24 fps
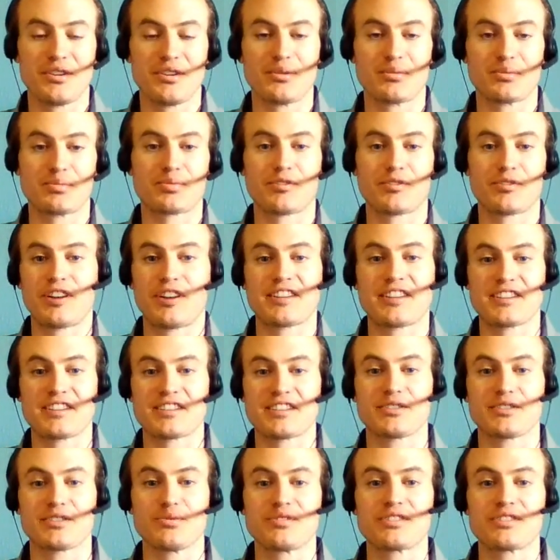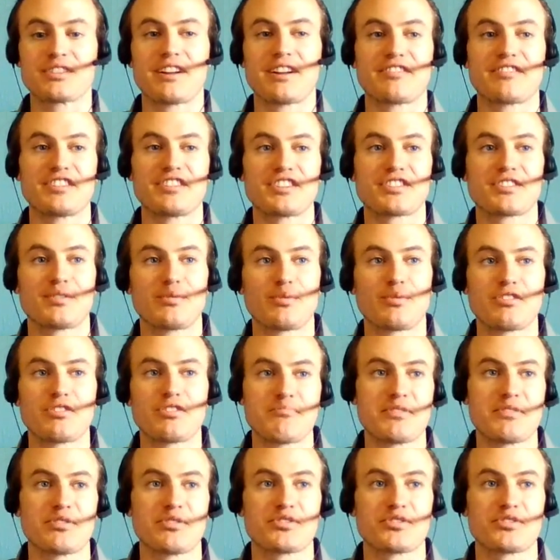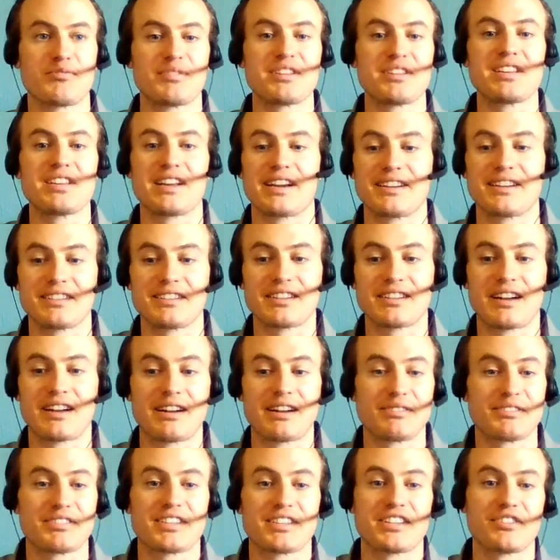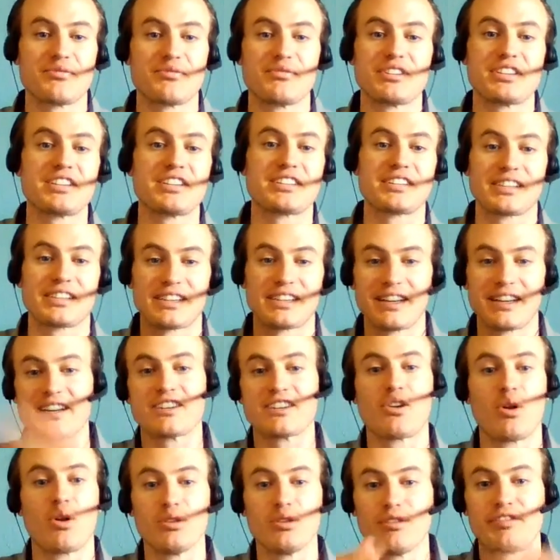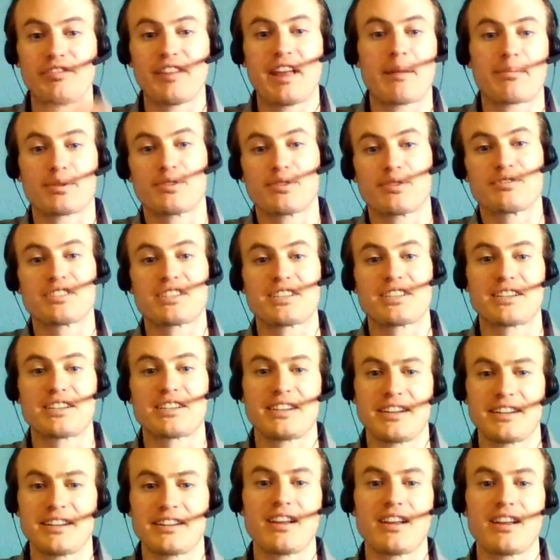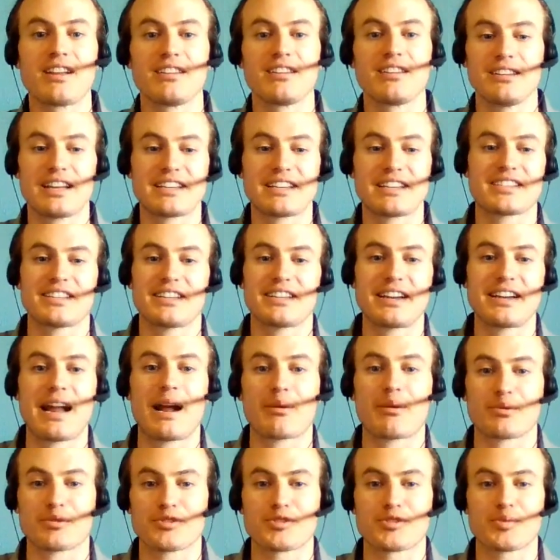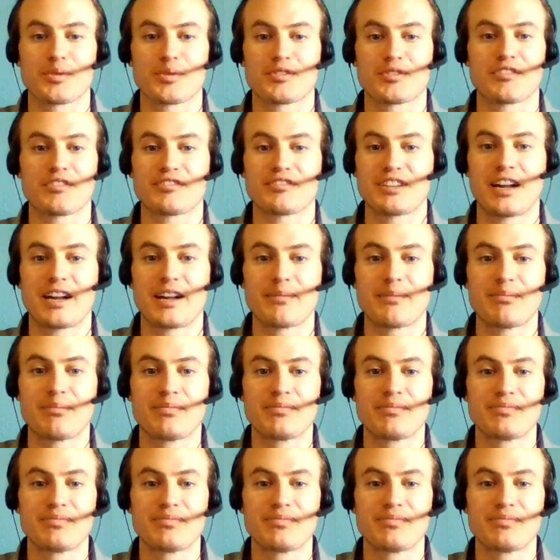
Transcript: provide this loose definition of what a meal should be. And I would say you need to get all of that protein in less than an hour's worth of time.